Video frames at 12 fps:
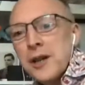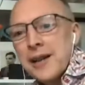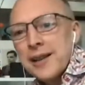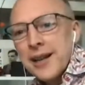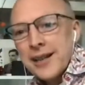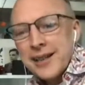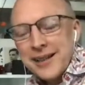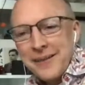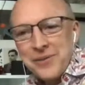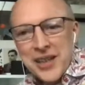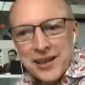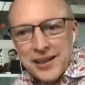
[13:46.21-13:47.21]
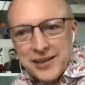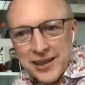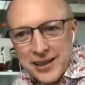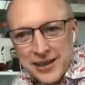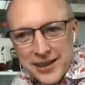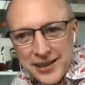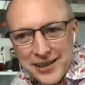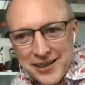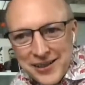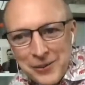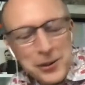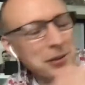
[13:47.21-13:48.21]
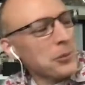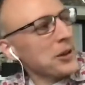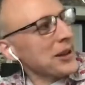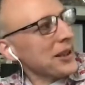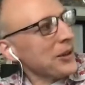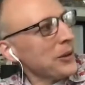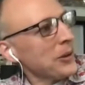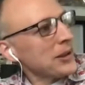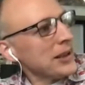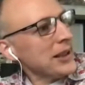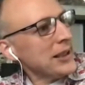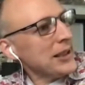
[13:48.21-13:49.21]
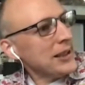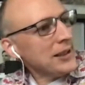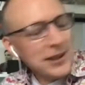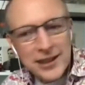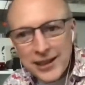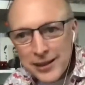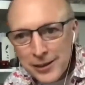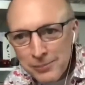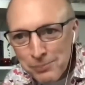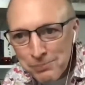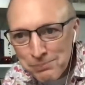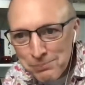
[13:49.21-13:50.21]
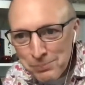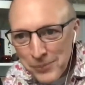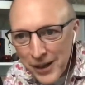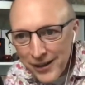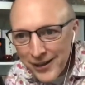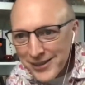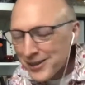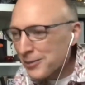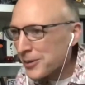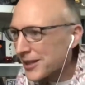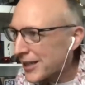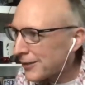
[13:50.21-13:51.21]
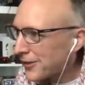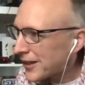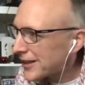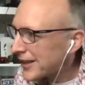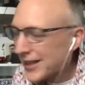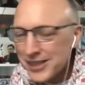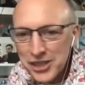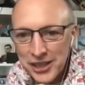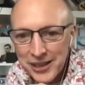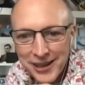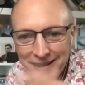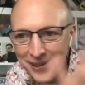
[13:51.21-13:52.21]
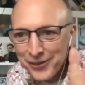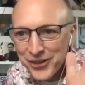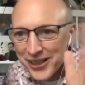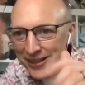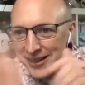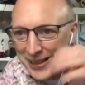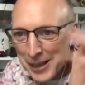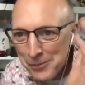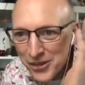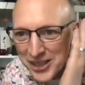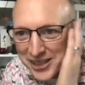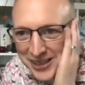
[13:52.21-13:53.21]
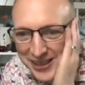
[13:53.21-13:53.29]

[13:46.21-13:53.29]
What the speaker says: like, is it, what are they called? I've forgotten the name of it.